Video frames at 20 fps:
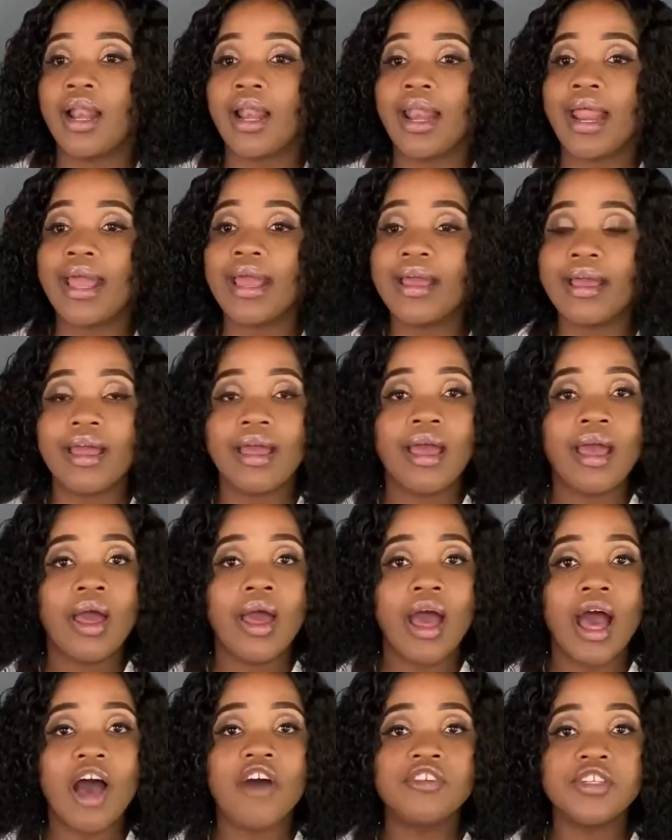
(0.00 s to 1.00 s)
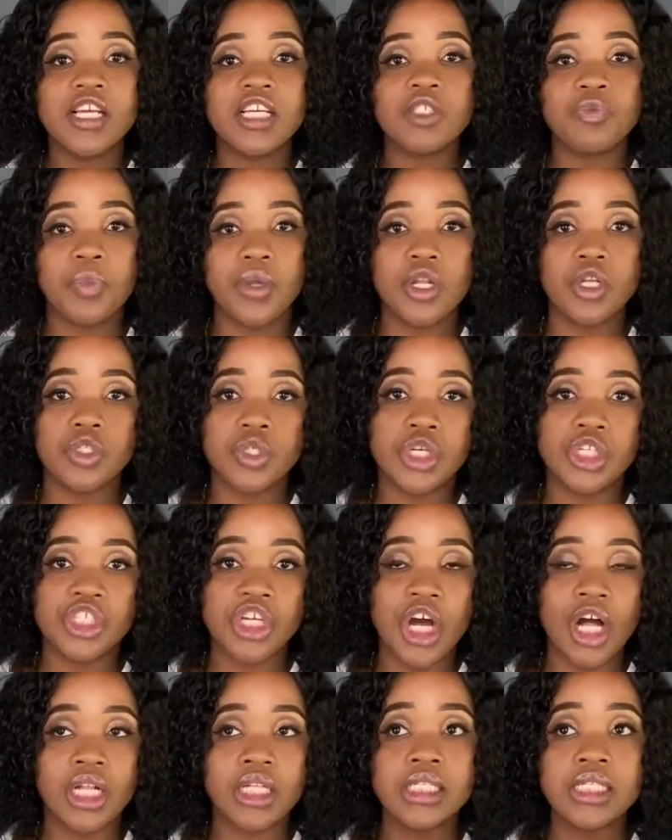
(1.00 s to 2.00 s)
Like after explaining to a
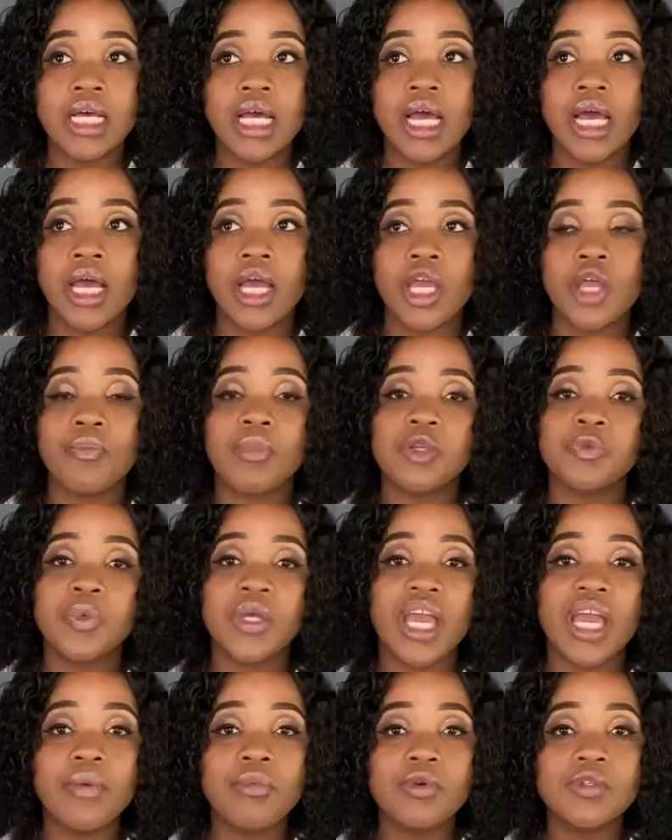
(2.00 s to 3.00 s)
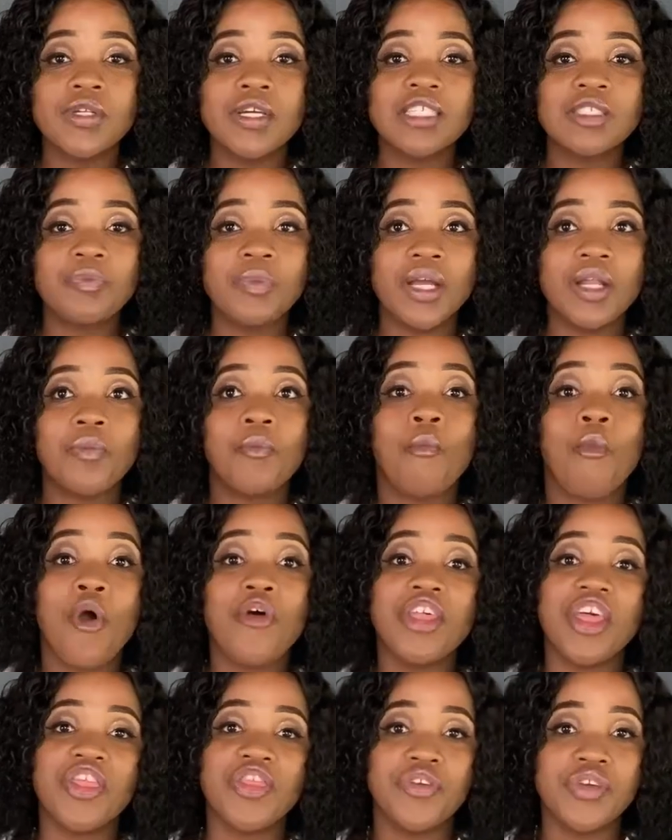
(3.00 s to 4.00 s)
child, you must be able to explain more
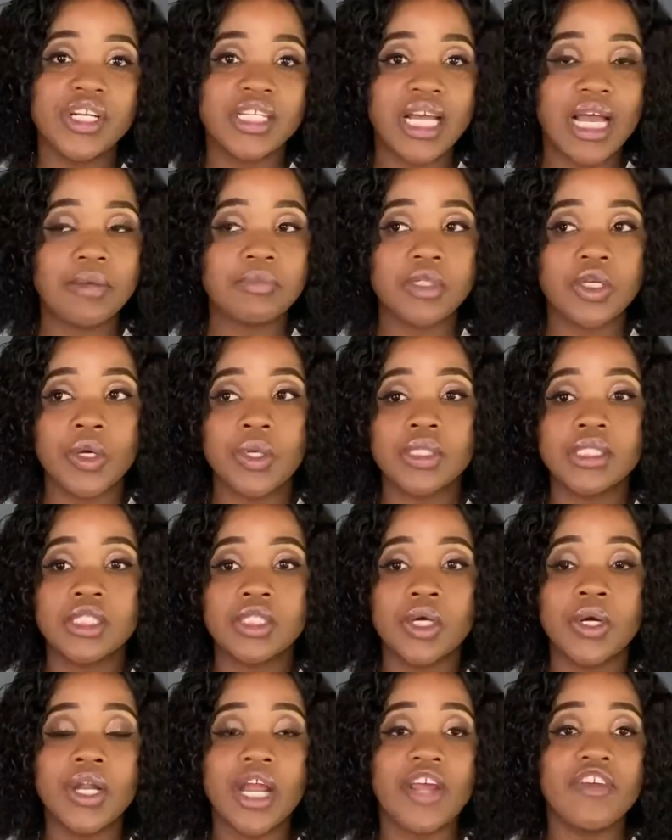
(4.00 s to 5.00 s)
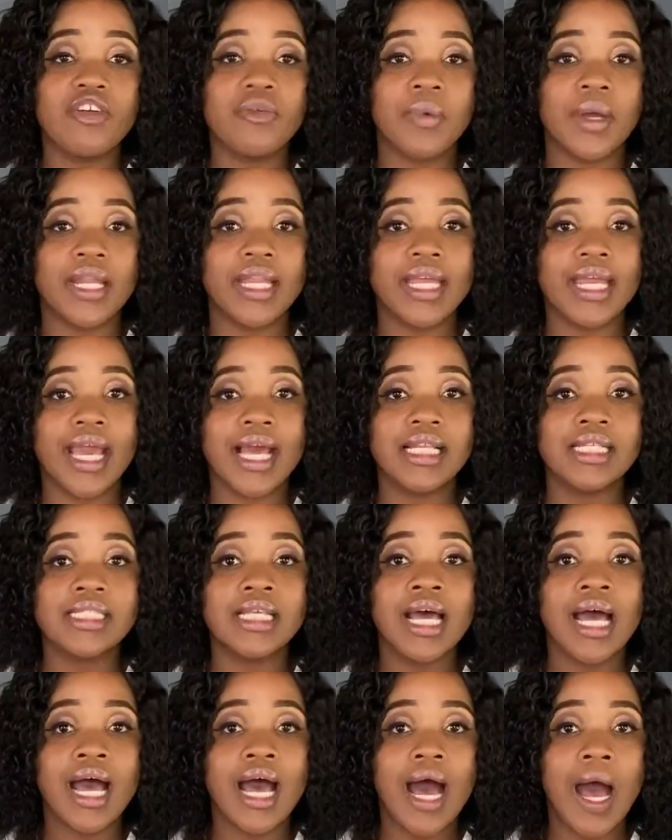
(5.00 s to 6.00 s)
than 3 times, because not everybody gets
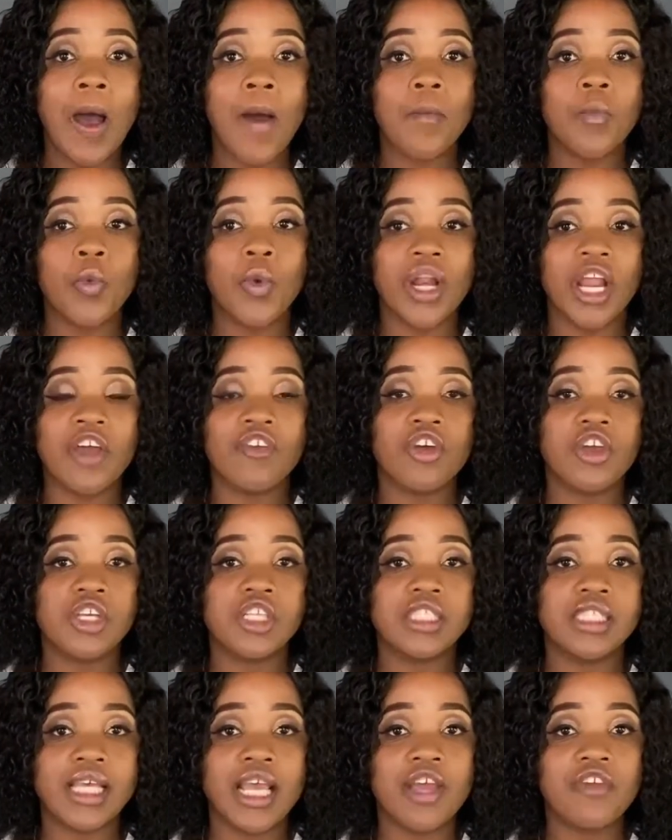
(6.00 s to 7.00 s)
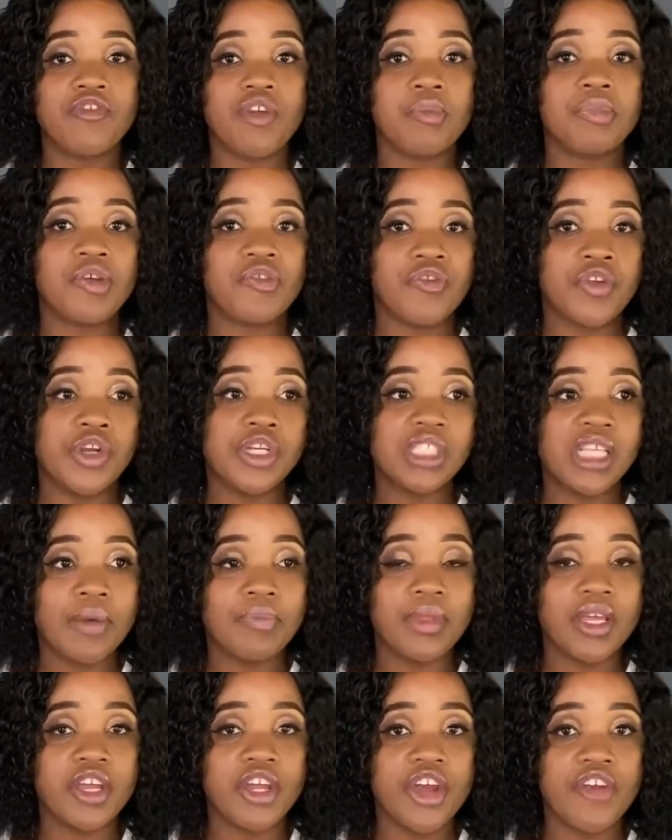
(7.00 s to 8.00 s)
whatever you're saying from the first
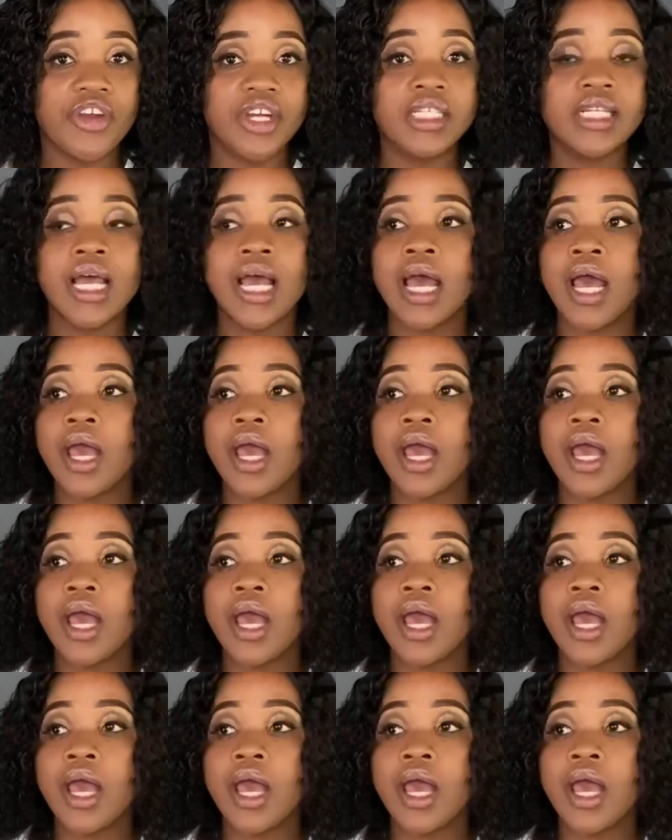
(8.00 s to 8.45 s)
time they hear it.